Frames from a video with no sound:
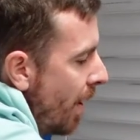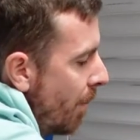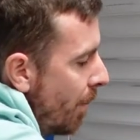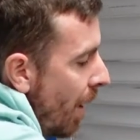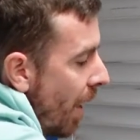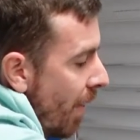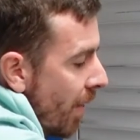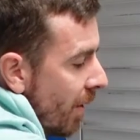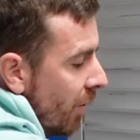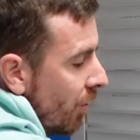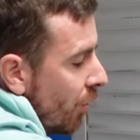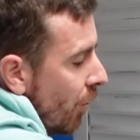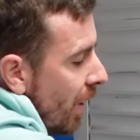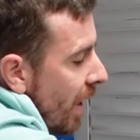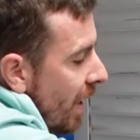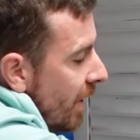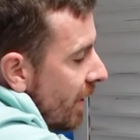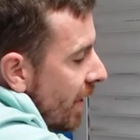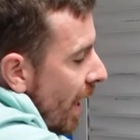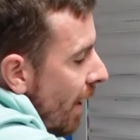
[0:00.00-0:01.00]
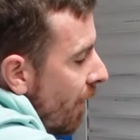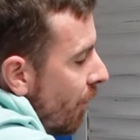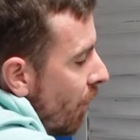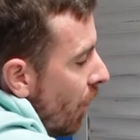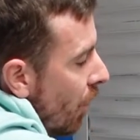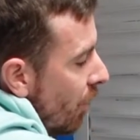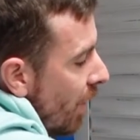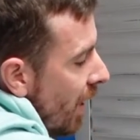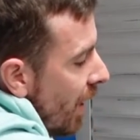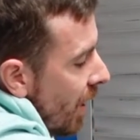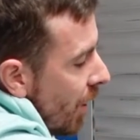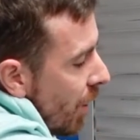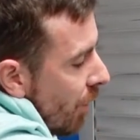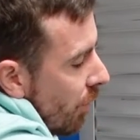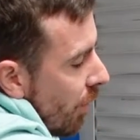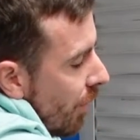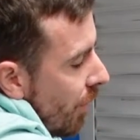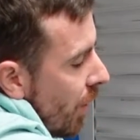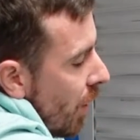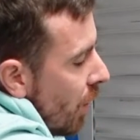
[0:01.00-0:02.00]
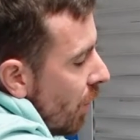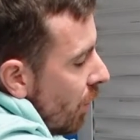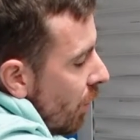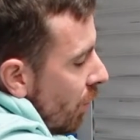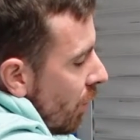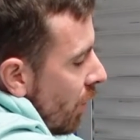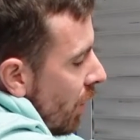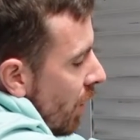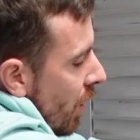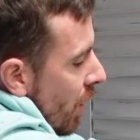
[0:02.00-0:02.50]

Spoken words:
But the screens have got really good reviews,